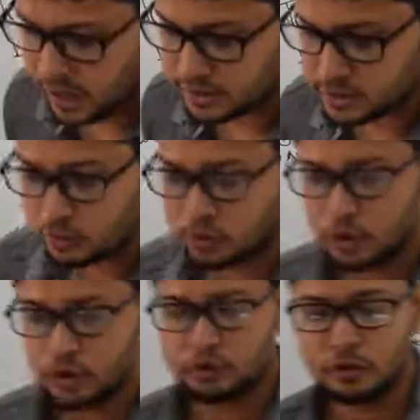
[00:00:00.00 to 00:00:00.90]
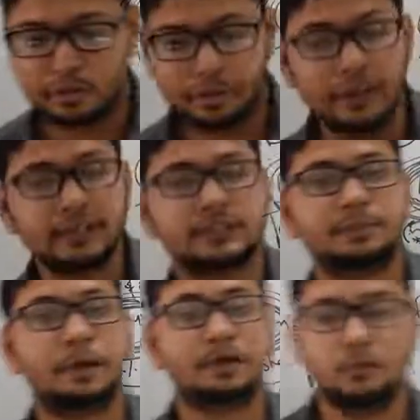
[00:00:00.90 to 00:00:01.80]
as award for
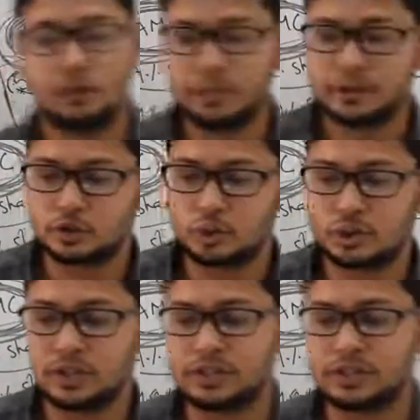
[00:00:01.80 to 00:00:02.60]
best performing social